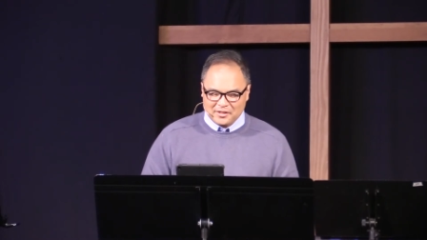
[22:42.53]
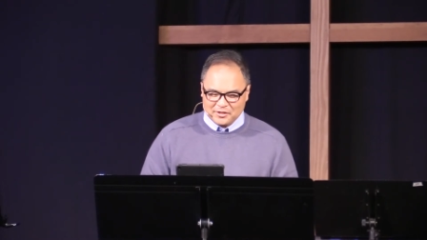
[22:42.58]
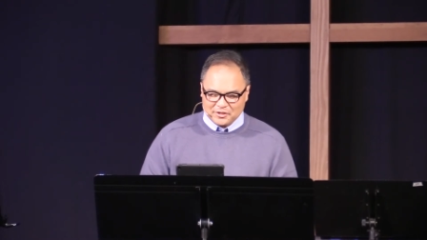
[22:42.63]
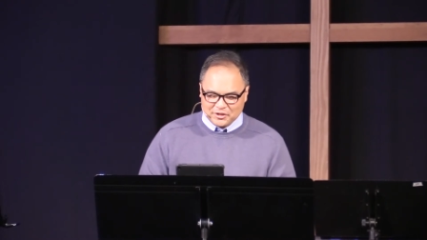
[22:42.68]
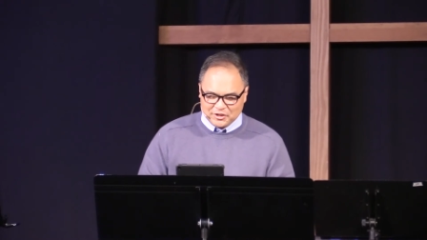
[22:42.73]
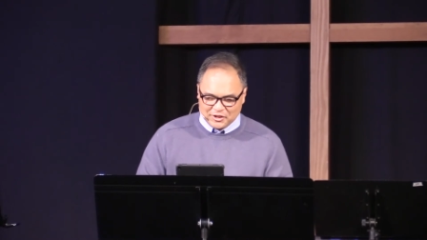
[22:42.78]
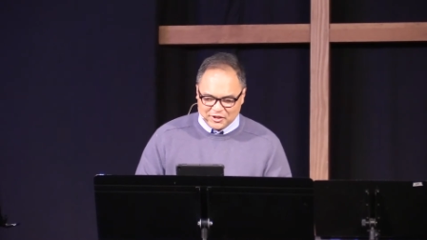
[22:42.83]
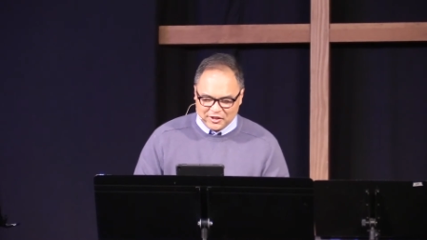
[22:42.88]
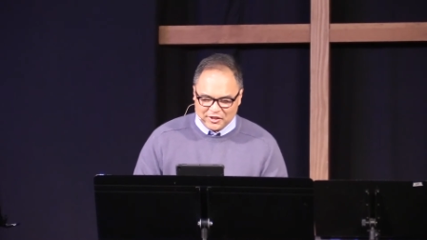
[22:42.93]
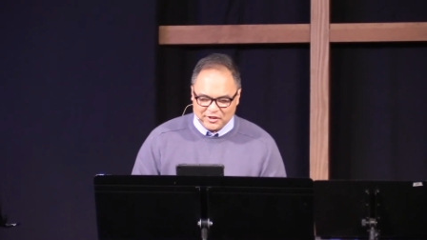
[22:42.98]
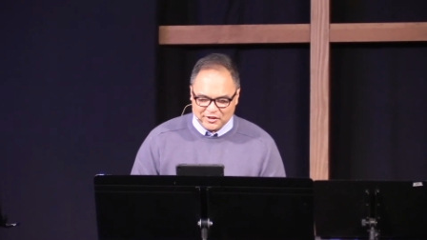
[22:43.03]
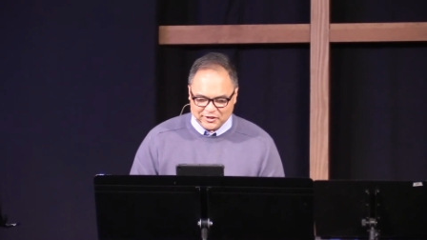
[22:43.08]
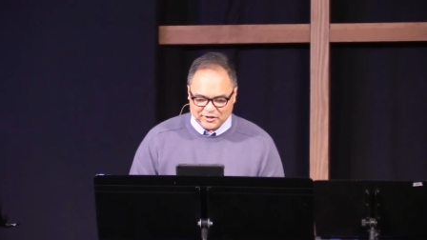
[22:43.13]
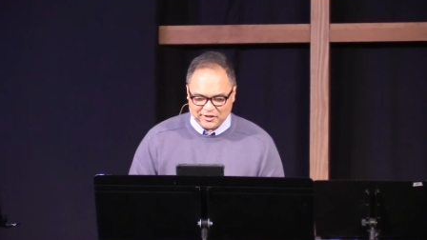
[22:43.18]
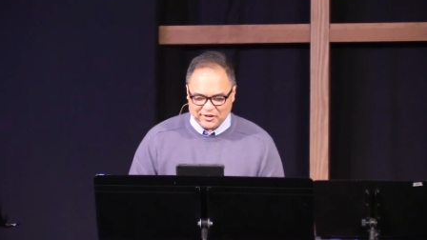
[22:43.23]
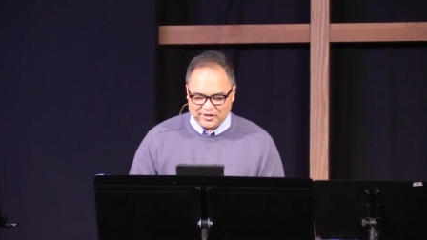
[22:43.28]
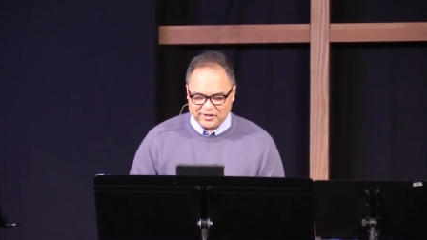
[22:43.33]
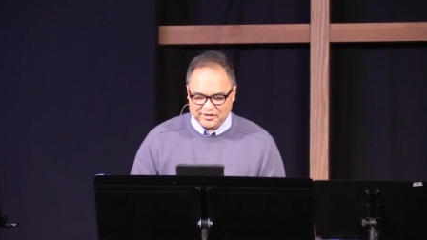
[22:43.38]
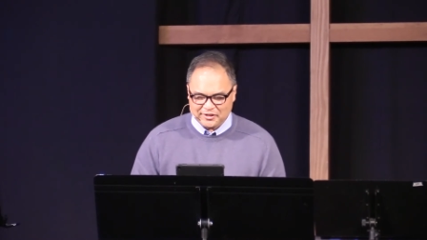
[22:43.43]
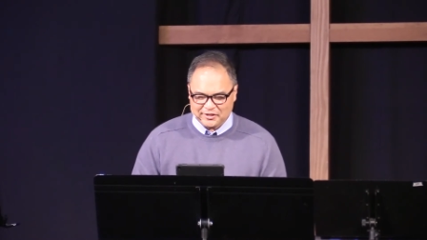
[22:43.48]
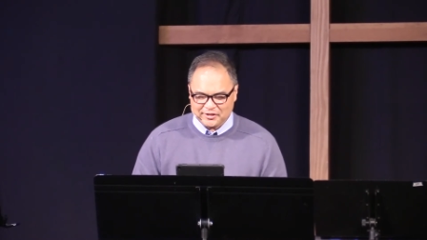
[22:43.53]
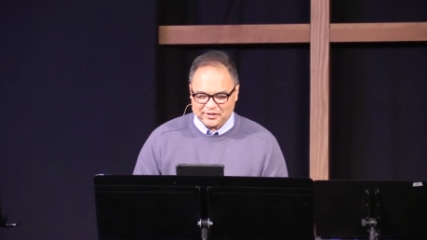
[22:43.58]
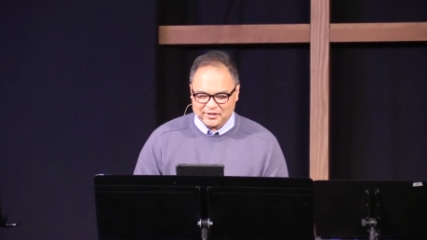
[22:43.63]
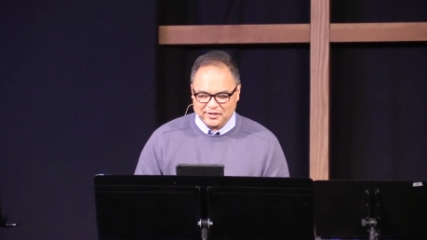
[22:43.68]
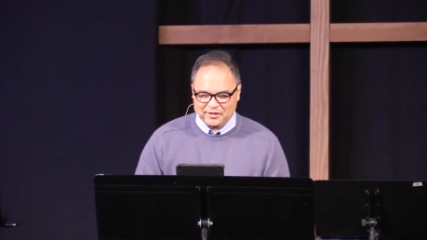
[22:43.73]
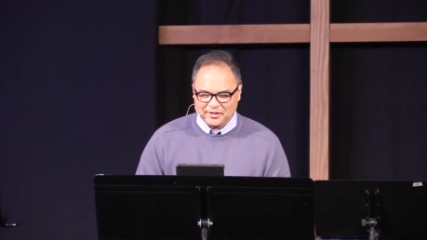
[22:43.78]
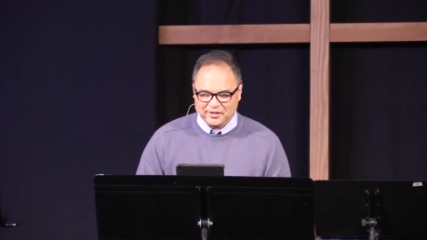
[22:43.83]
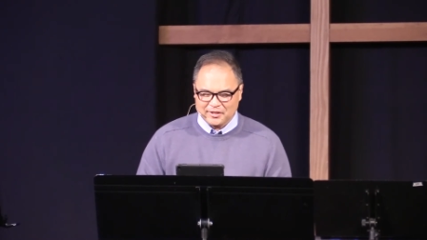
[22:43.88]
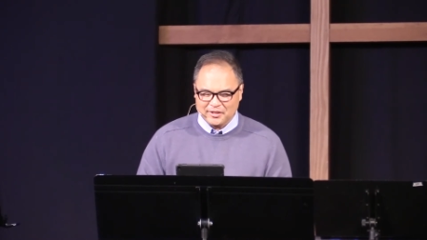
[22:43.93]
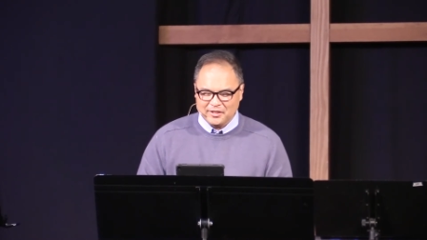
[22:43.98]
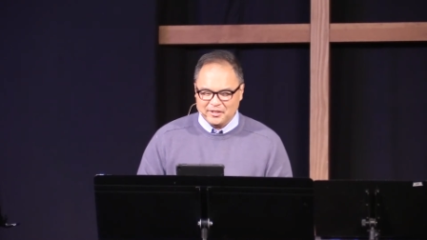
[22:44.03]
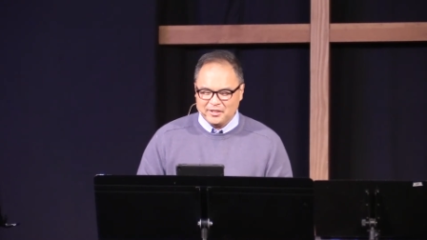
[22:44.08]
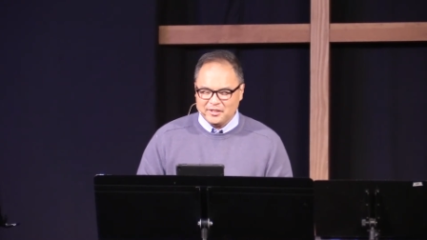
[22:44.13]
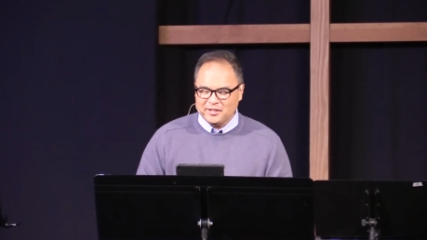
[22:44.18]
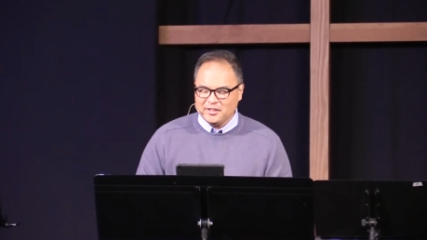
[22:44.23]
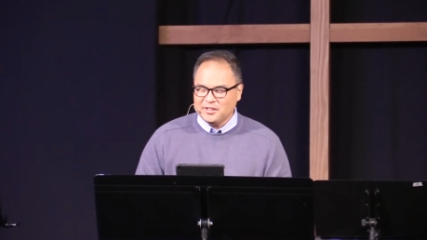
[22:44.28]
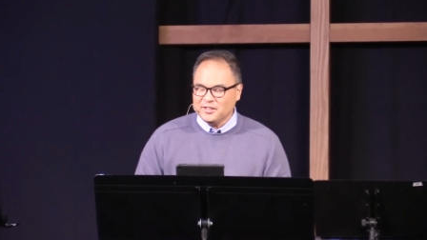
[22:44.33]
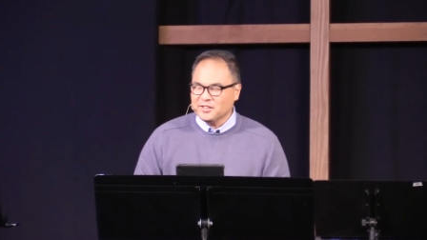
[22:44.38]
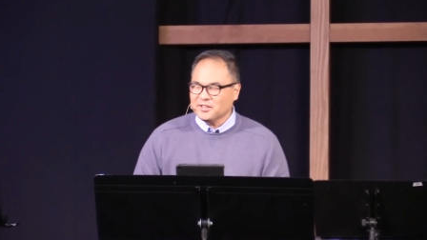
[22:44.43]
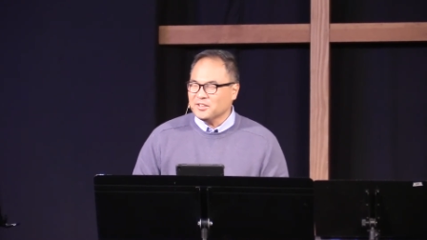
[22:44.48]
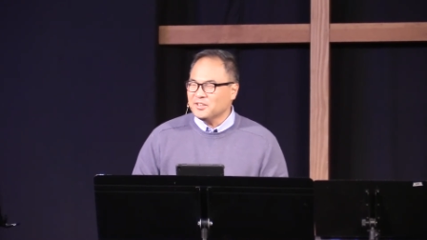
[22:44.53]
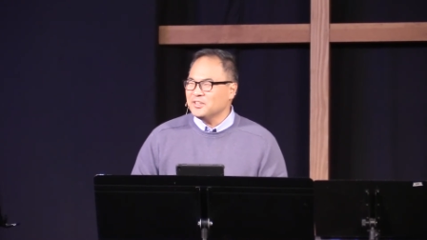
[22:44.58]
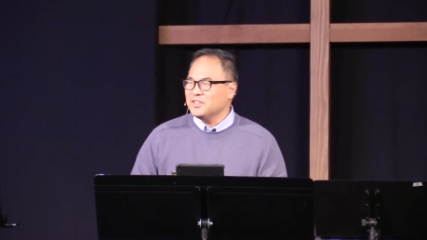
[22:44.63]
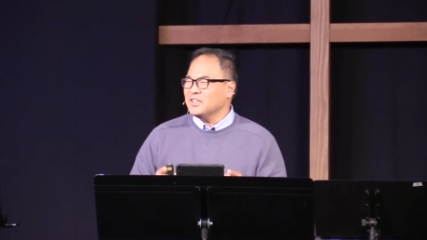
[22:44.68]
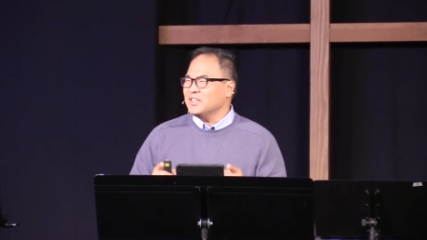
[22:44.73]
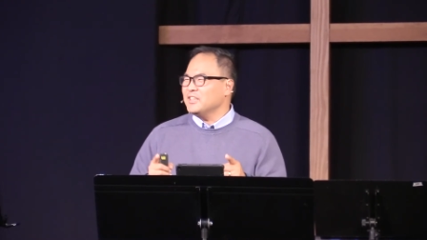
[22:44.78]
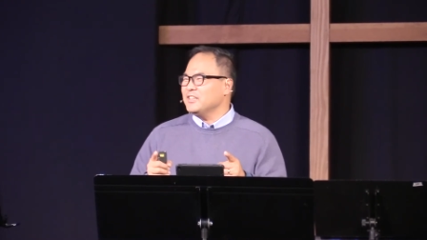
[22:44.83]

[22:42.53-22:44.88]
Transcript: Jesus could